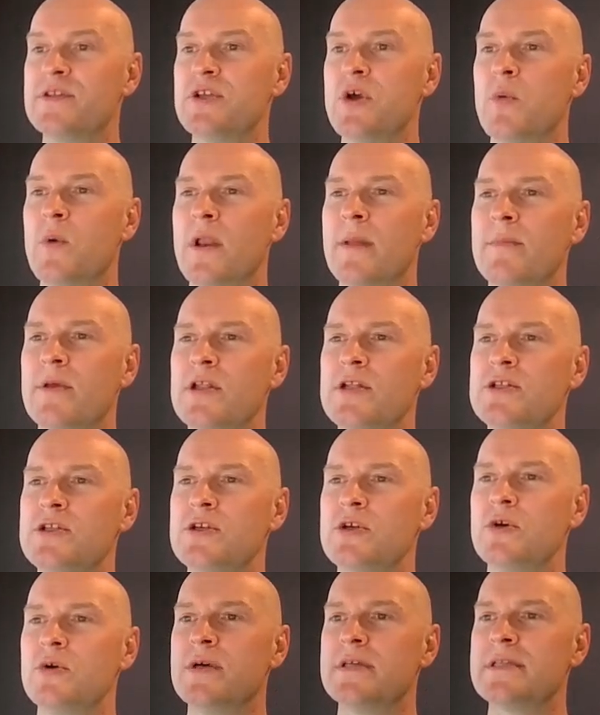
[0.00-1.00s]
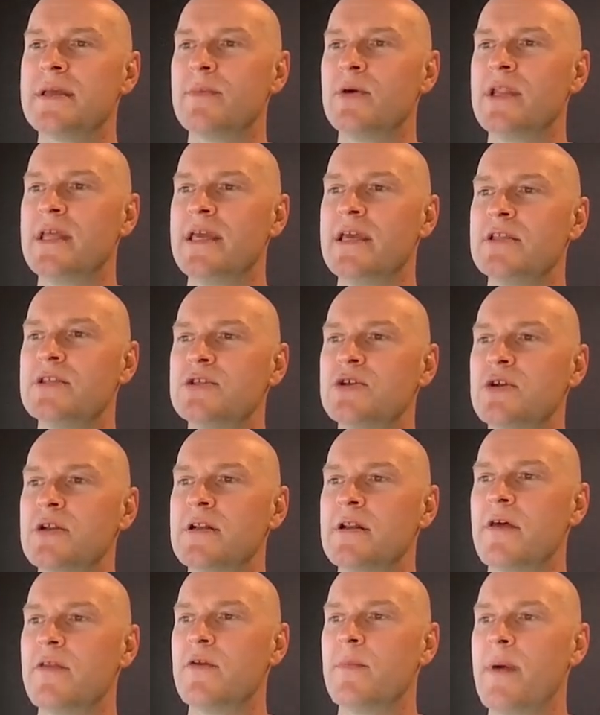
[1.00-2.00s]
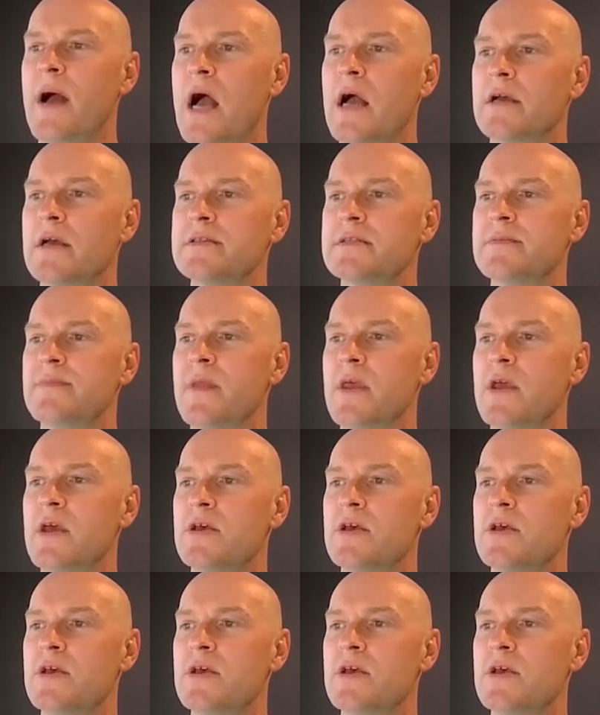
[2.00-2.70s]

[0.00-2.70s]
So what I'm gonna do is I'm gonna insert another box.